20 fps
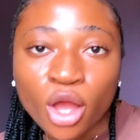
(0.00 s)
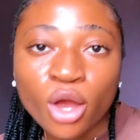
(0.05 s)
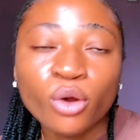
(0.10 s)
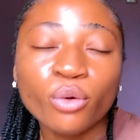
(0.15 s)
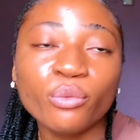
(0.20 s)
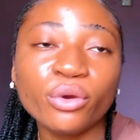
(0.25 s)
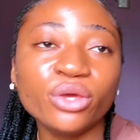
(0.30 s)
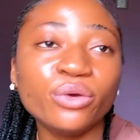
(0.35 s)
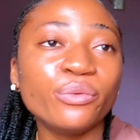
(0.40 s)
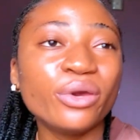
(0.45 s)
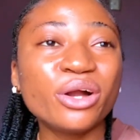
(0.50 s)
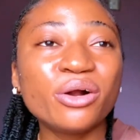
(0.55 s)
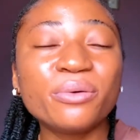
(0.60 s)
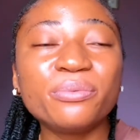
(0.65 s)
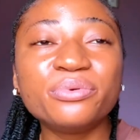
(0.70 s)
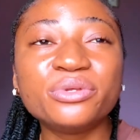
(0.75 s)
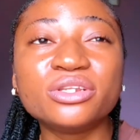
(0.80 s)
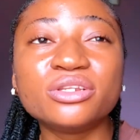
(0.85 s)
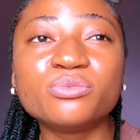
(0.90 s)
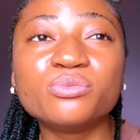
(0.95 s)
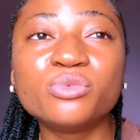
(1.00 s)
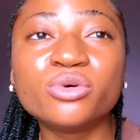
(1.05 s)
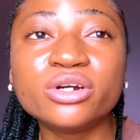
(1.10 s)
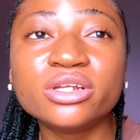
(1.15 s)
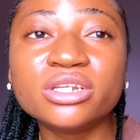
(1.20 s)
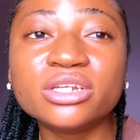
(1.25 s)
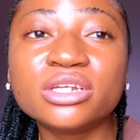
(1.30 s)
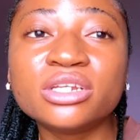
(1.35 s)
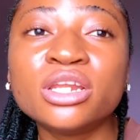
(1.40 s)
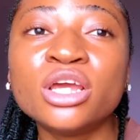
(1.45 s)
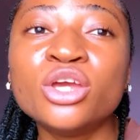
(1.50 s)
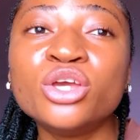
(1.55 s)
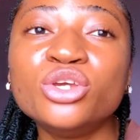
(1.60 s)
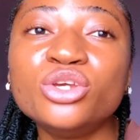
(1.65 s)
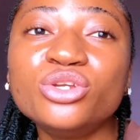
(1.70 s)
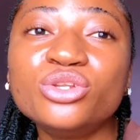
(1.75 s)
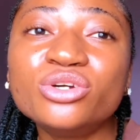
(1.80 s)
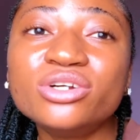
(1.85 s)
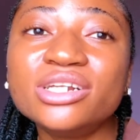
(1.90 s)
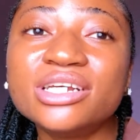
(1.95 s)
When you wake up in the morning,
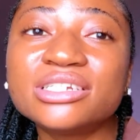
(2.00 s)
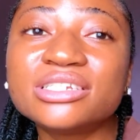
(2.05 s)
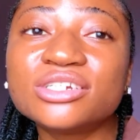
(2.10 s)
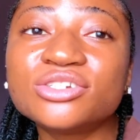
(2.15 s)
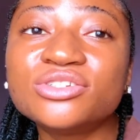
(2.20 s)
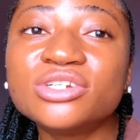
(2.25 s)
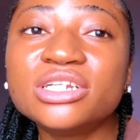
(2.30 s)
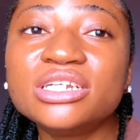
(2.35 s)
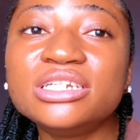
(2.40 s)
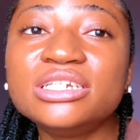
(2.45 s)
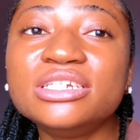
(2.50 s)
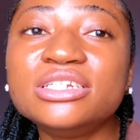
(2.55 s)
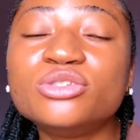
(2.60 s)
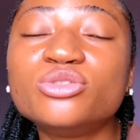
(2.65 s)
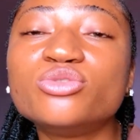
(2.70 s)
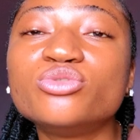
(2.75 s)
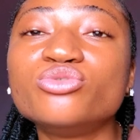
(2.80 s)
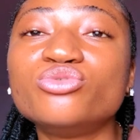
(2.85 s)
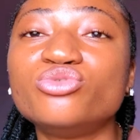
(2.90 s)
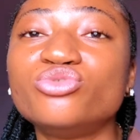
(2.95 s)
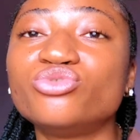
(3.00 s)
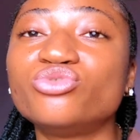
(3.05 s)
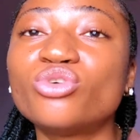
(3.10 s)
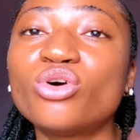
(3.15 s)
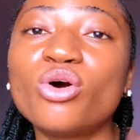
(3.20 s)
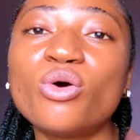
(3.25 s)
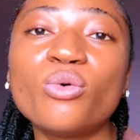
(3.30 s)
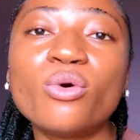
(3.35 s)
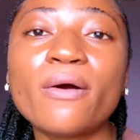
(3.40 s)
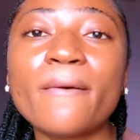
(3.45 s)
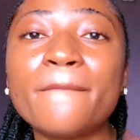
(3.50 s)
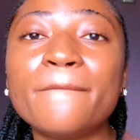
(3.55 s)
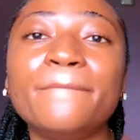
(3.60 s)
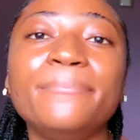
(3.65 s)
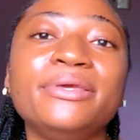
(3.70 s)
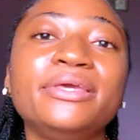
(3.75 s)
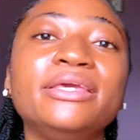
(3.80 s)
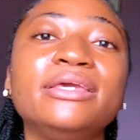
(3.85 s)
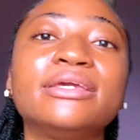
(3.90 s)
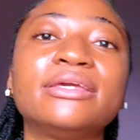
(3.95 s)
you don't necessarily need to draw one
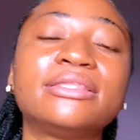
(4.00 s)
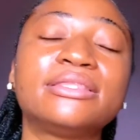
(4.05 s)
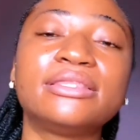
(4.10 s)
big